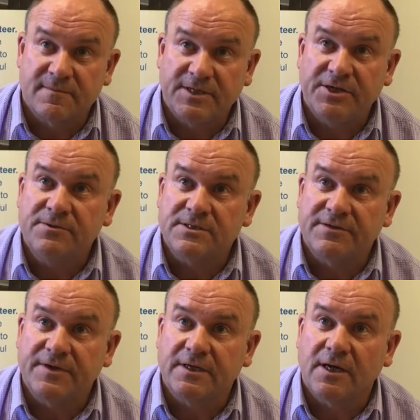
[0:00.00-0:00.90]
usually,
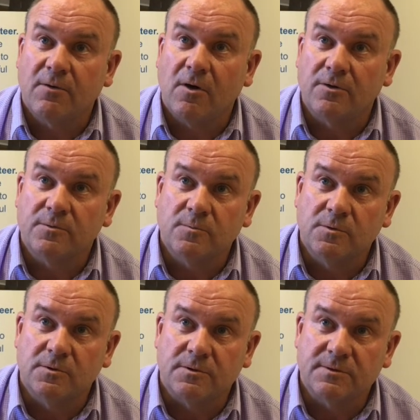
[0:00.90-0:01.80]
if you're going to go on a
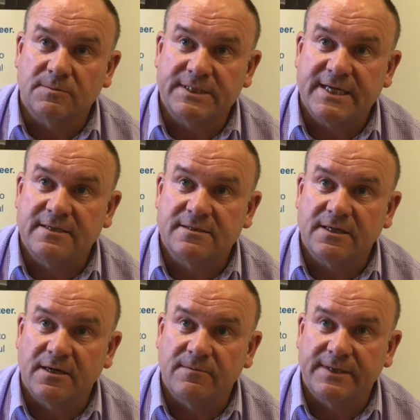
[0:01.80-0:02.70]
ward, we tend to
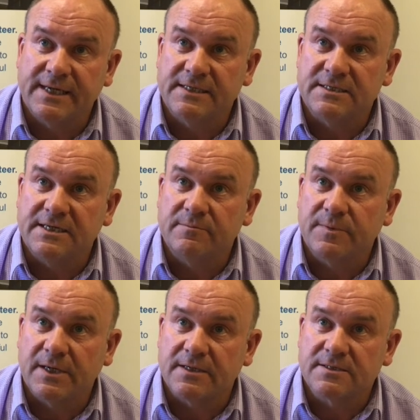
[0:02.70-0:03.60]
go with 18
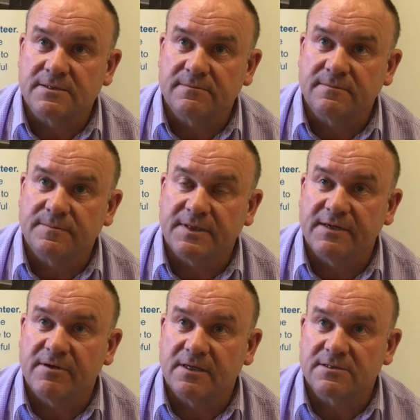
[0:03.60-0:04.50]
plus, but
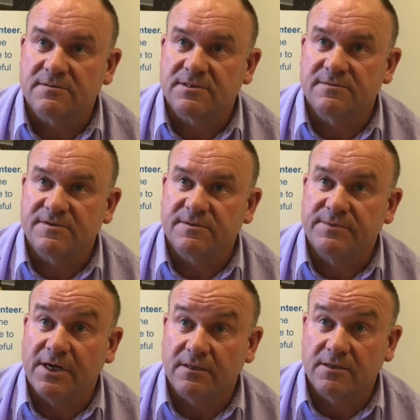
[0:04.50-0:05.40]
there are sort of
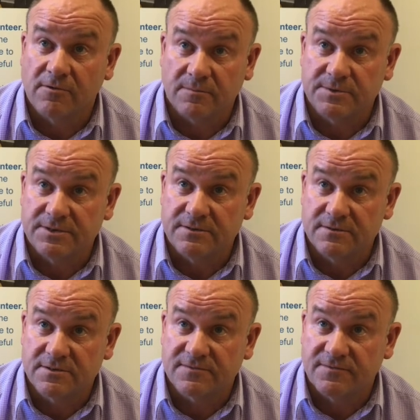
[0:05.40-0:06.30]
some younger
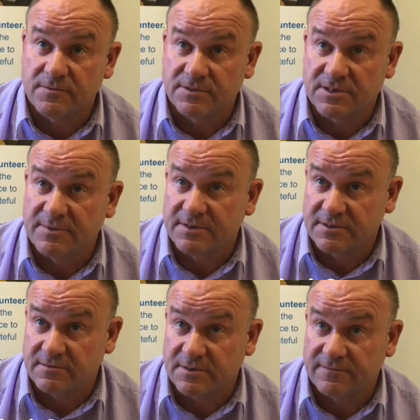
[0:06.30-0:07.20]
options for some of the
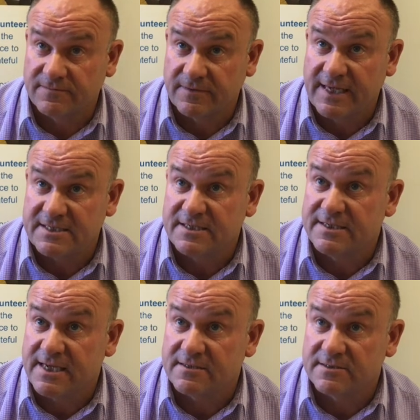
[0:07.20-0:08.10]
sort of less
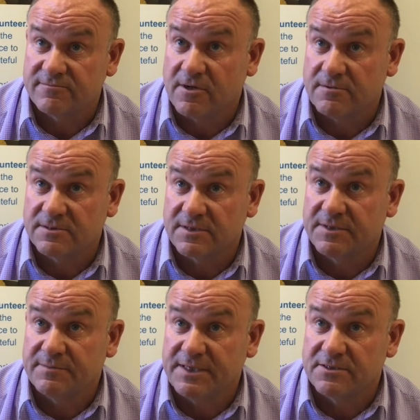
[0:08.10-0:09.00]
intense roles, some
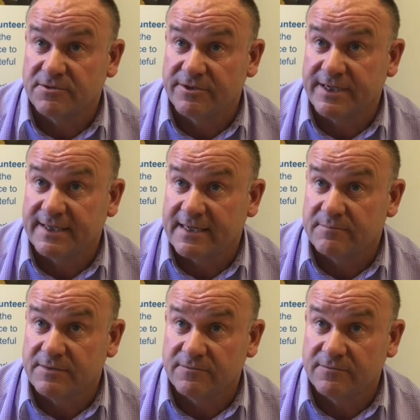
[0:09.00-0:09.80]
of the meet and greet and admin